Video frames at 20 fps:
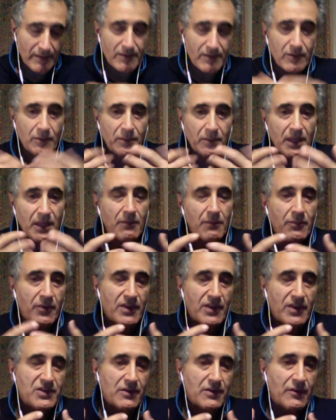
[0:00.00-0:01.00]
me
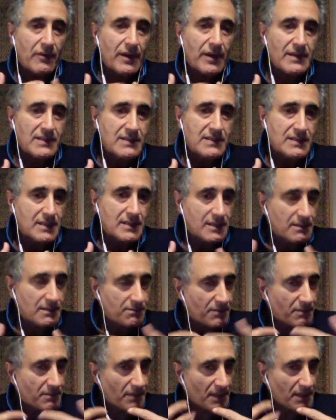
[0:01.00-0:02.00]
impression arises,
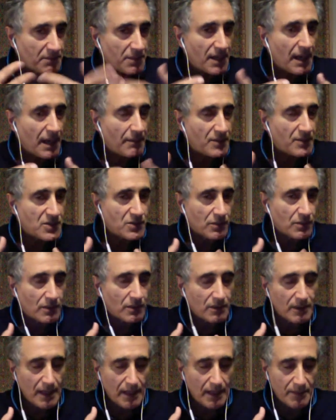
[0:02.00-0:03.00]
and might be
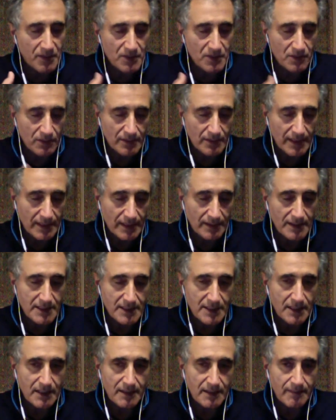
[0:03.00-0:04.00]
habitual, the habitual
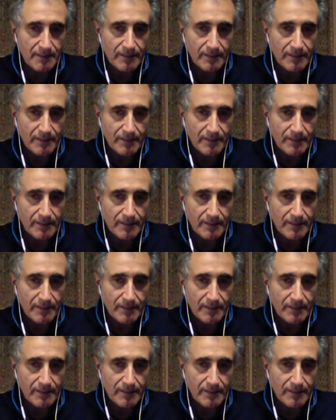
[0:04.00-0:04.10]
tendency,